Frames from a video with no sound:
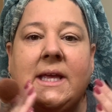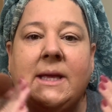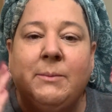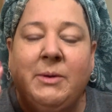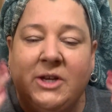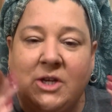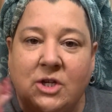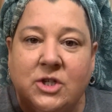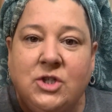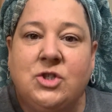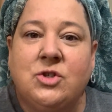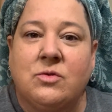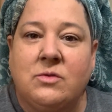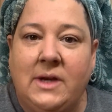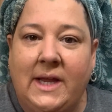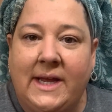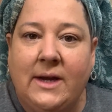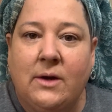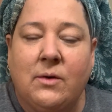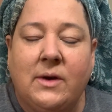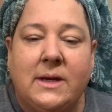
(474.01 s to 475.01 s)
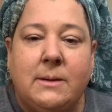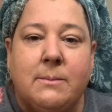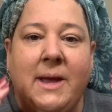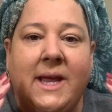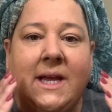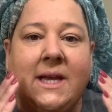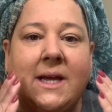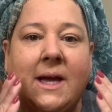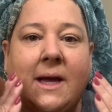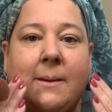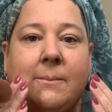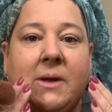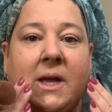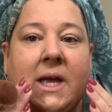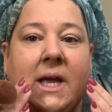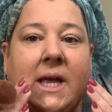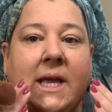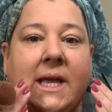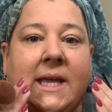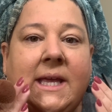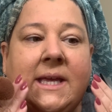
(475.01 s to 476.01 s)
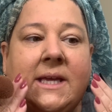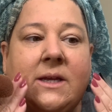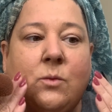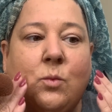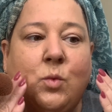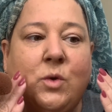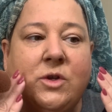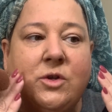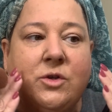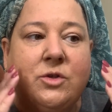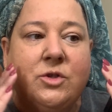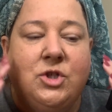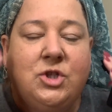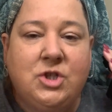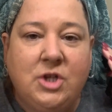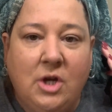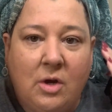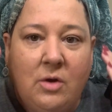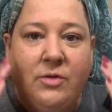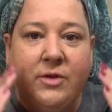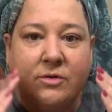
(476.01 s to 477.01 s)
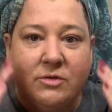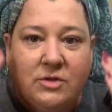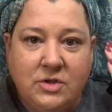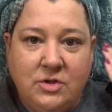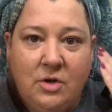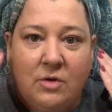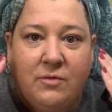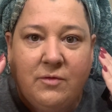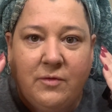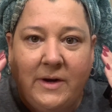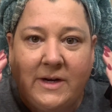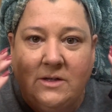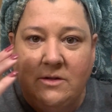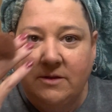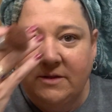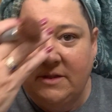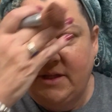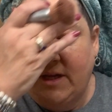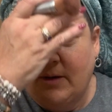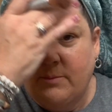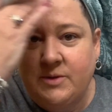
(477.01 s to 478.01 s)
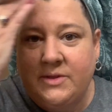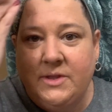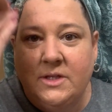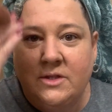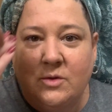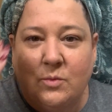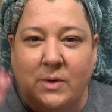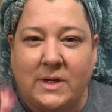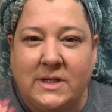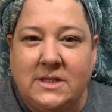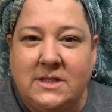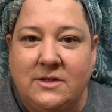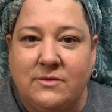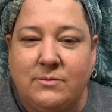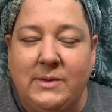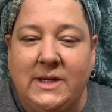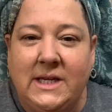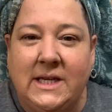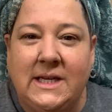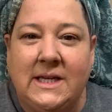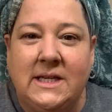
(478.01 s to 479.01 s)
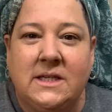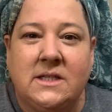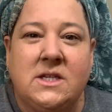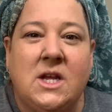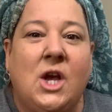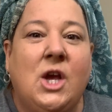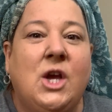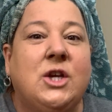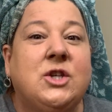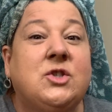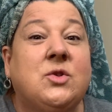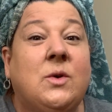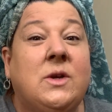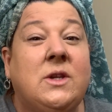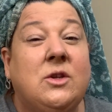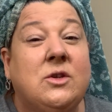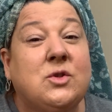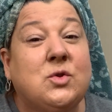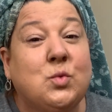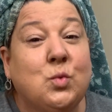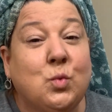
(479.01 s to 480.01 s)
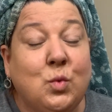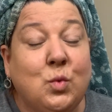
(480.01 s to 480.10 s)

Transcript: because you're layering makeup, it will show there's no freckles there, but then the rest of me is, so it looks